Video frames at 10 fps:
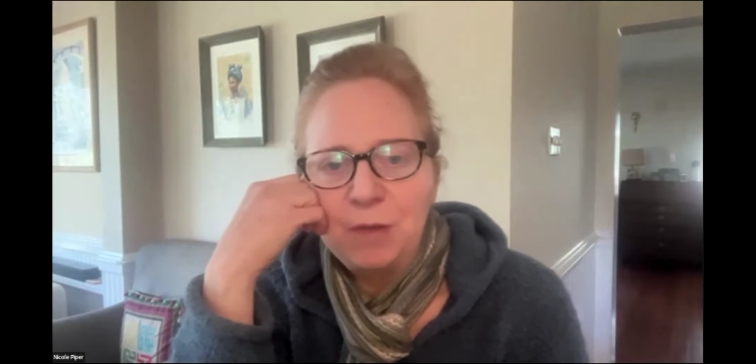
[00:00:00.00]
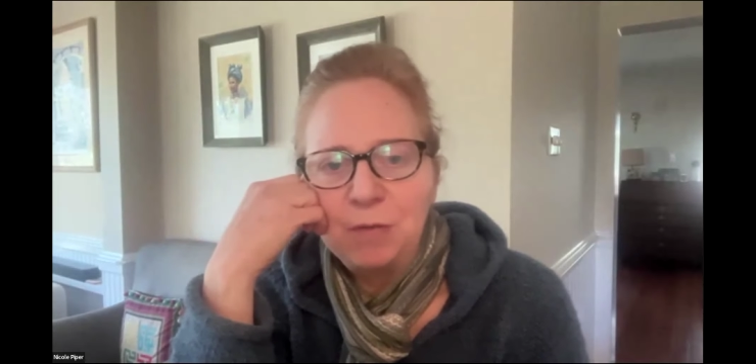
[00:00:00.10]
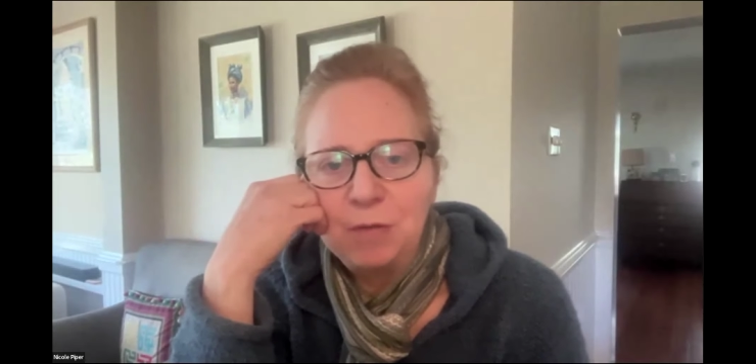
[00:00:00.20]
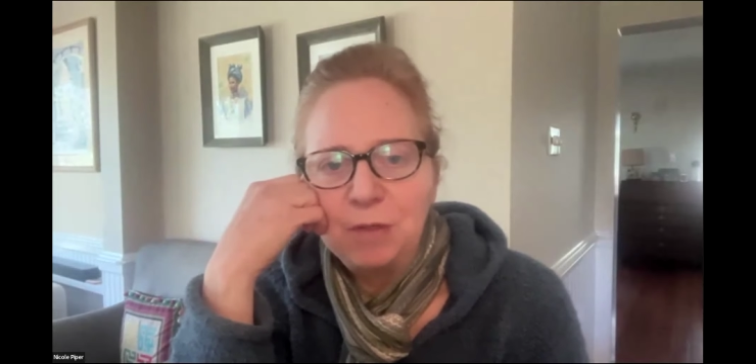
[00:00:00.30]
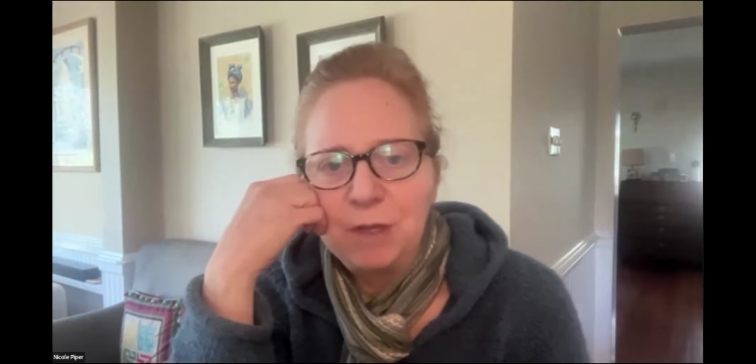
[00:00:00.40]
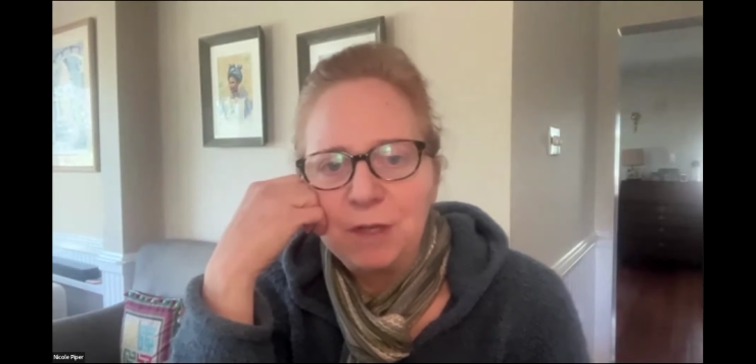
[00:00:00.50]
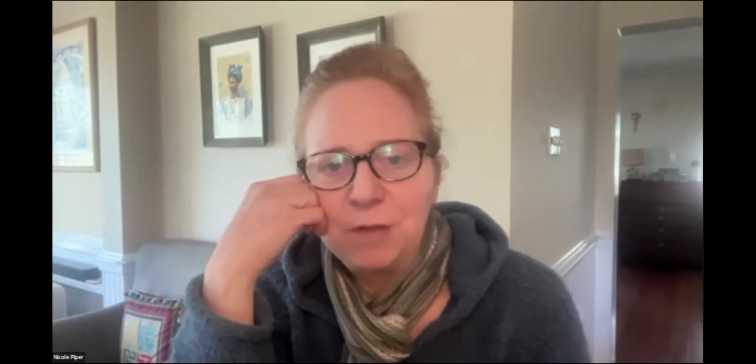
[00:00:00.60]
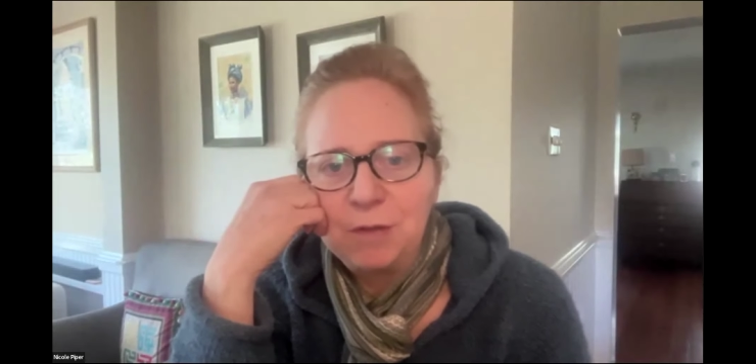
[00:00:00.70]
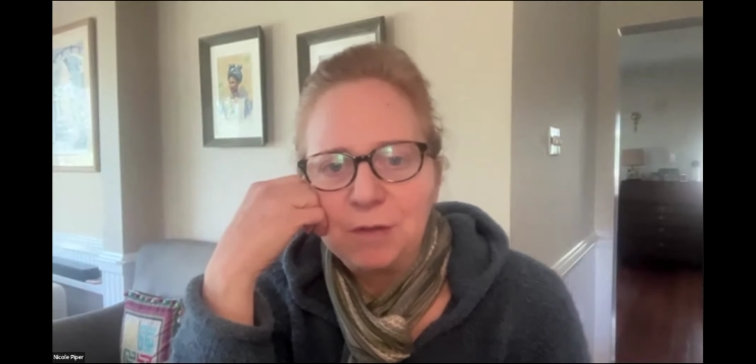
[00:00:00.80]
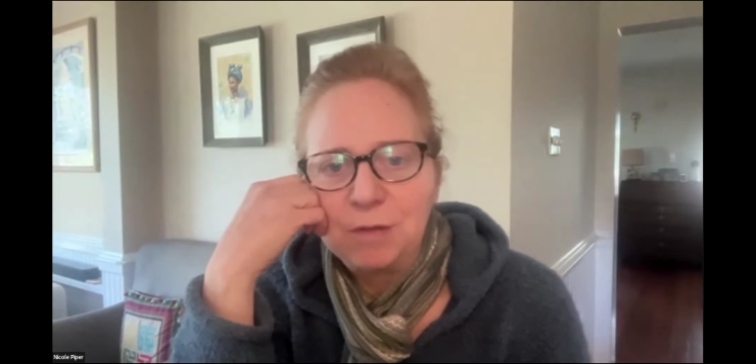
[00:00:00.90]
living
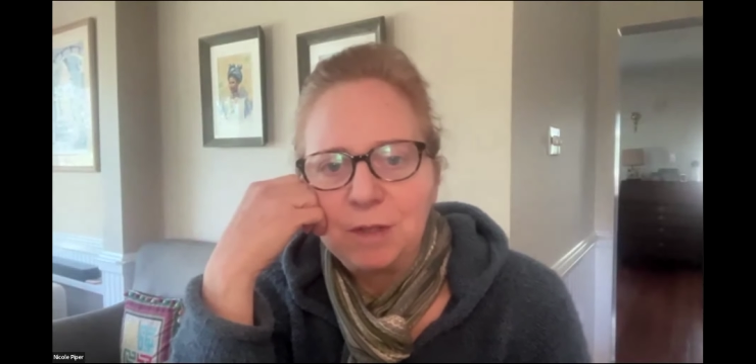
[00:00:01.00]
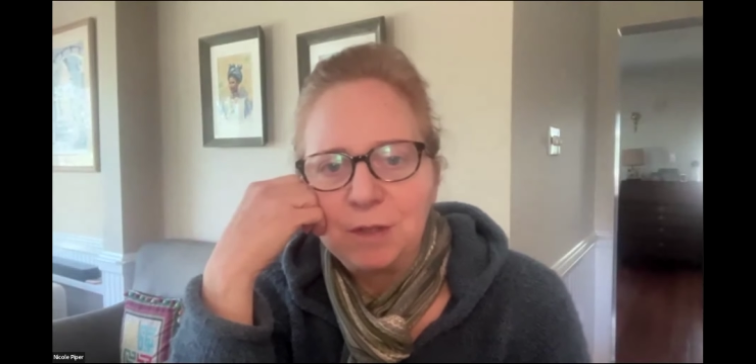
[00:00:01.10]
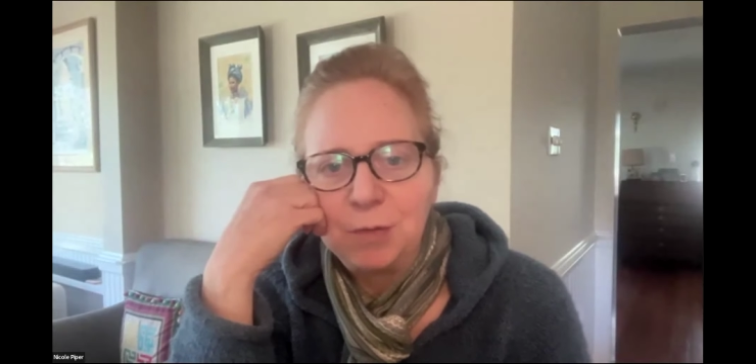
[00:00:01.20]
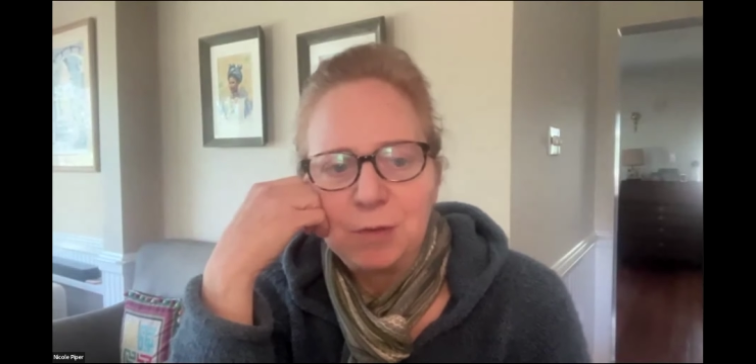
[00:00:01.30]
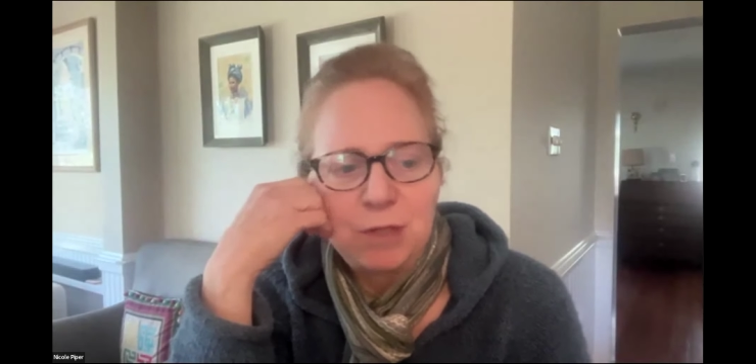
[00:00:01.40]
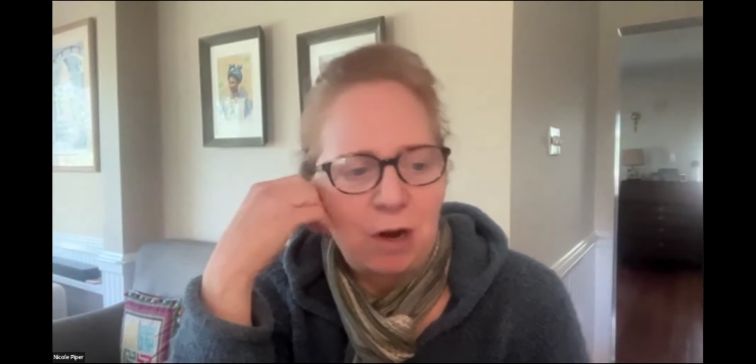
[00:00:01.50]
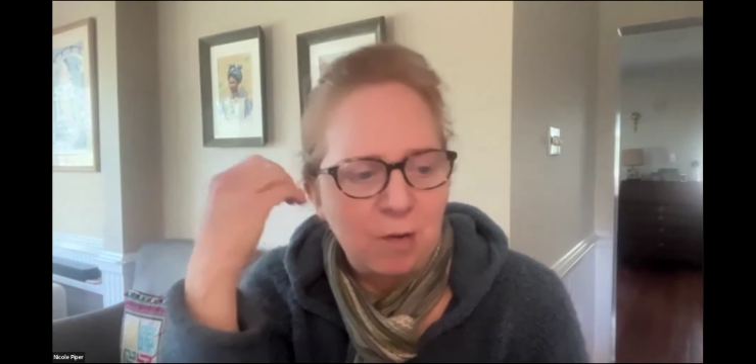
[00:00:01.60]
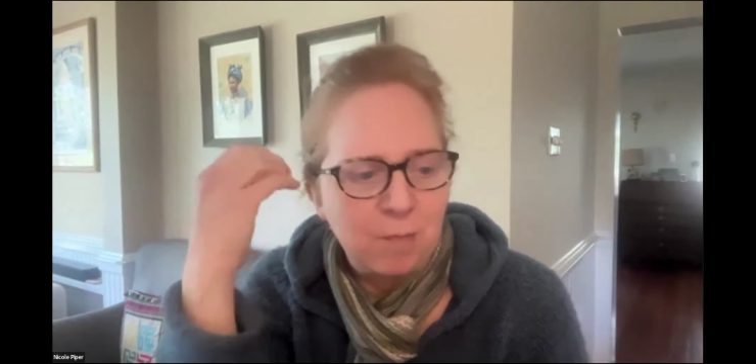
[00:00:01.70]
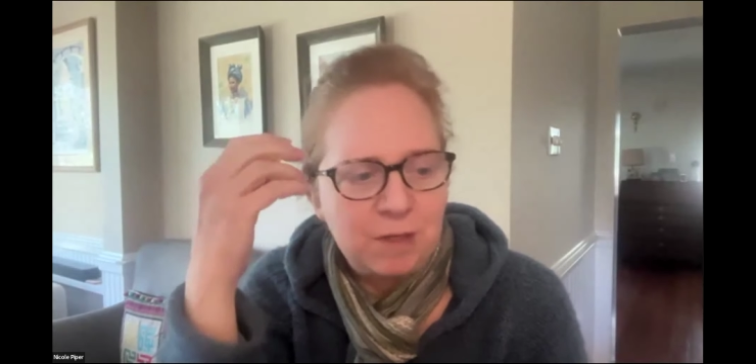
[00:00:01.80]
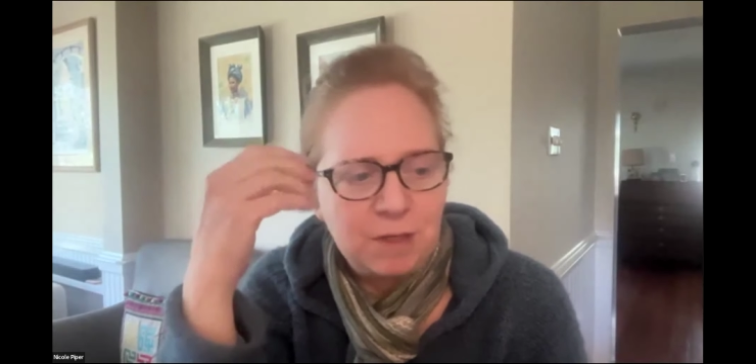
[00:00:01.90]
in your
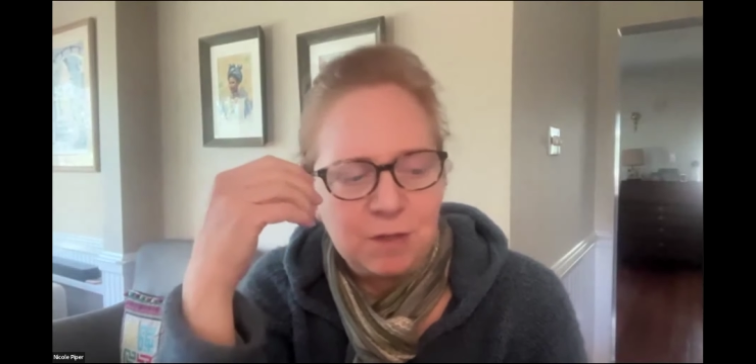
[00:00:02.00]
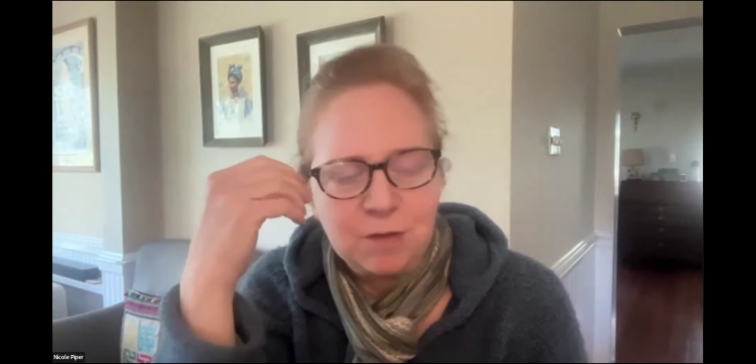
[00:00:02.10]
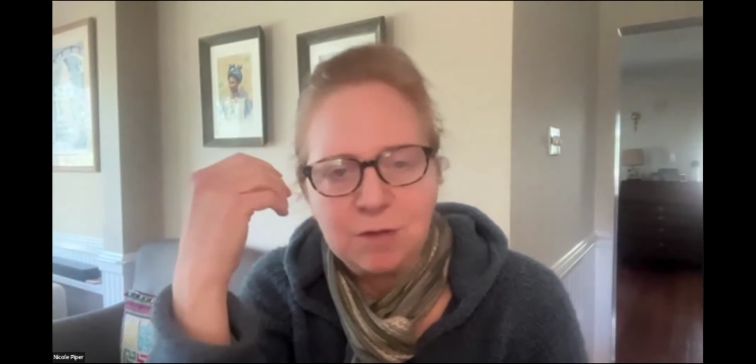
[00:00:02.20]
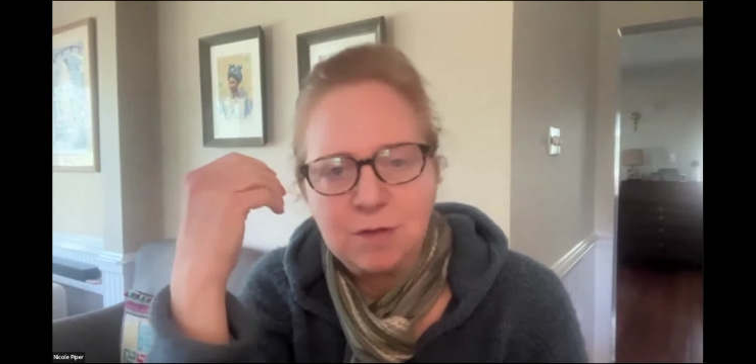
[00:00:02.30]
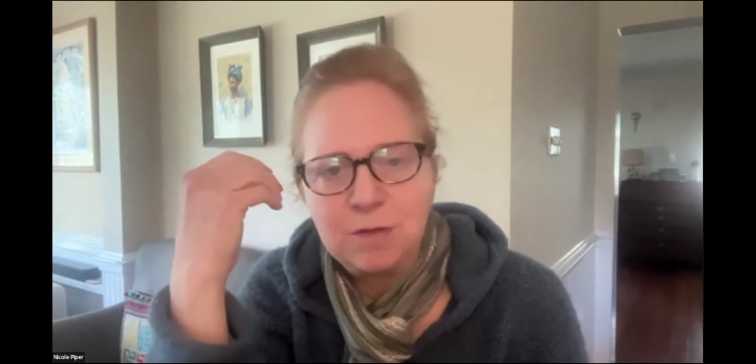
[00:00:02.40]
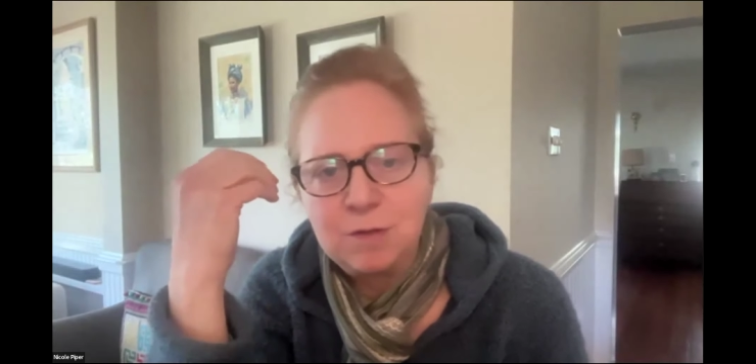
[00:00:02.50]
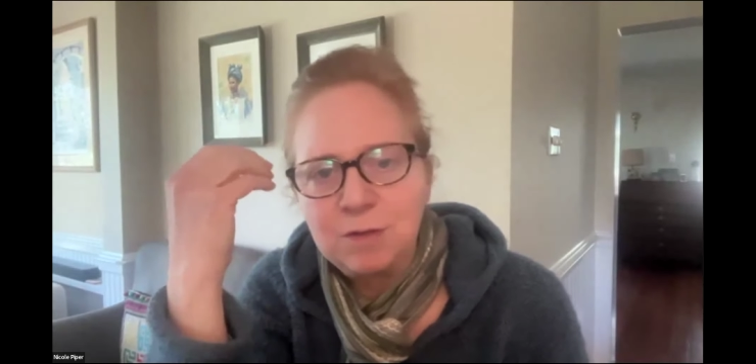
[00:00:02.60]
retirement in your